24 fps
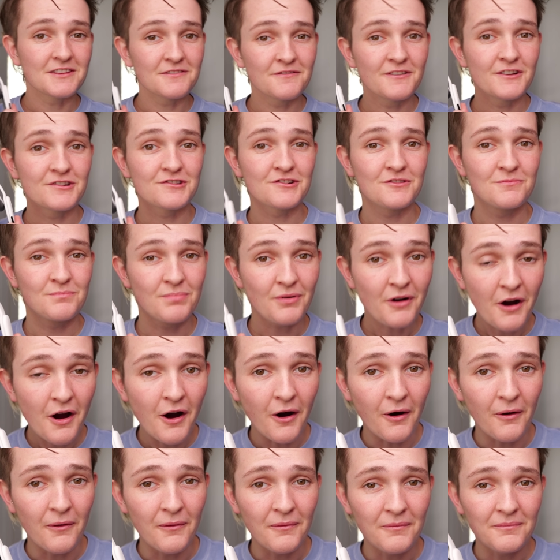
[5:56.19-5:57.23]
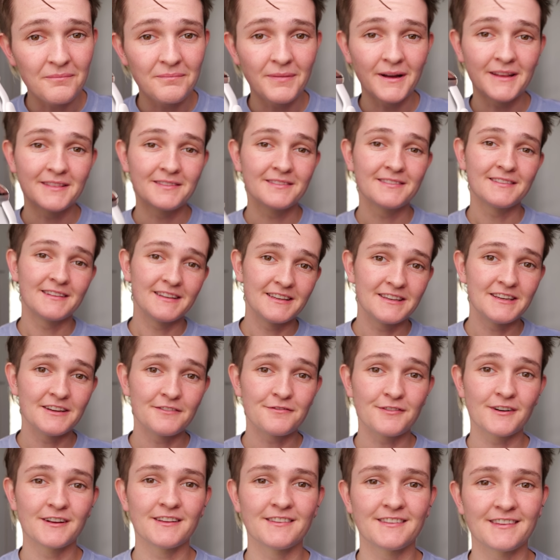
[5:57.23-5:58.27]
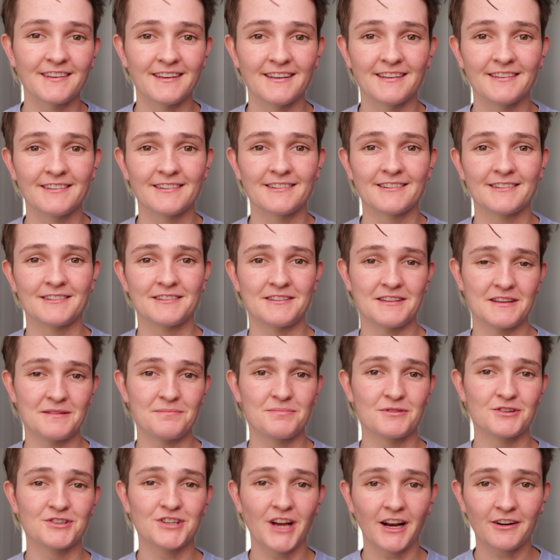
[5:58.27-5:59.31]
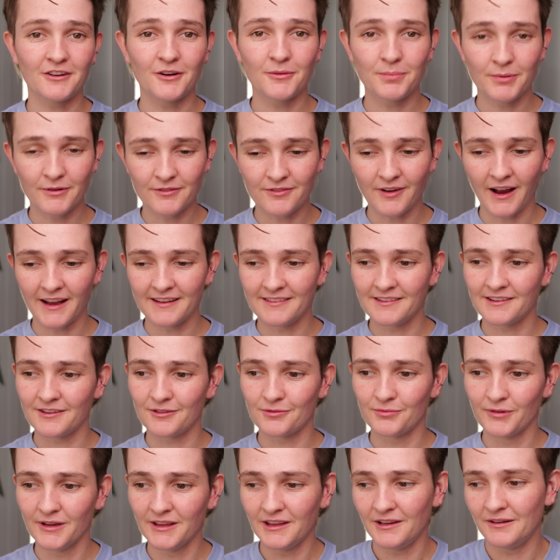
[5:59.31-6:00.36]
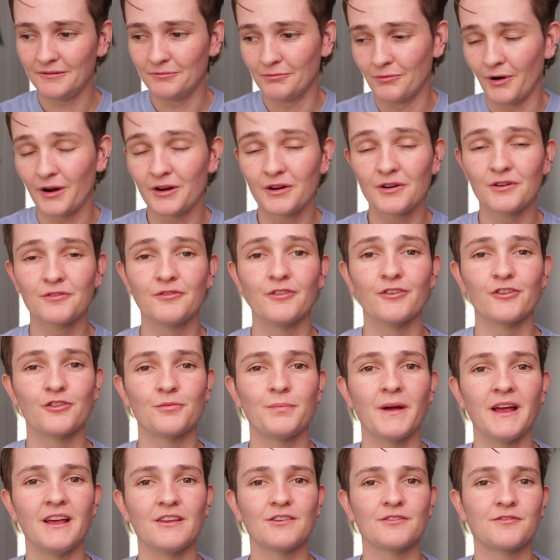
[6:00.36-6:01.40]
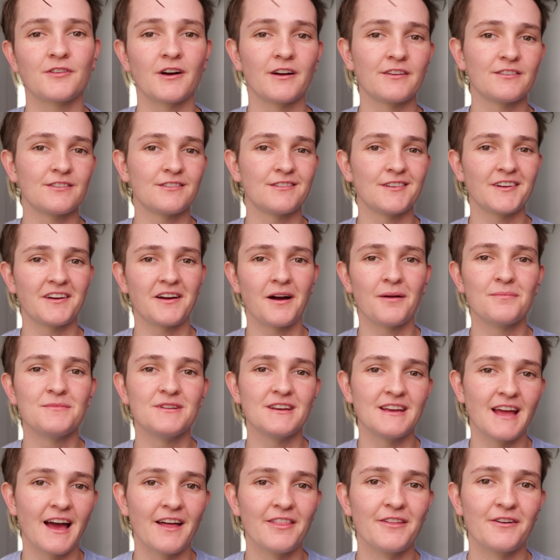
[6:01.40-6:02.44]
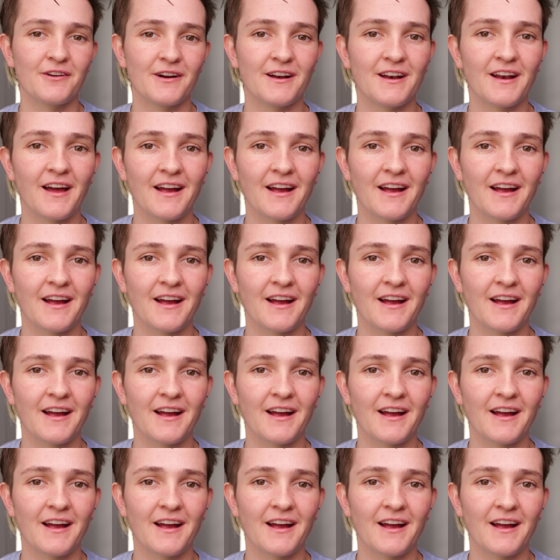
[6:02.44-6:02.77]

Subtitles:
the Vision Pro, but the difference is the projector provides this really wonderful space for us to come together at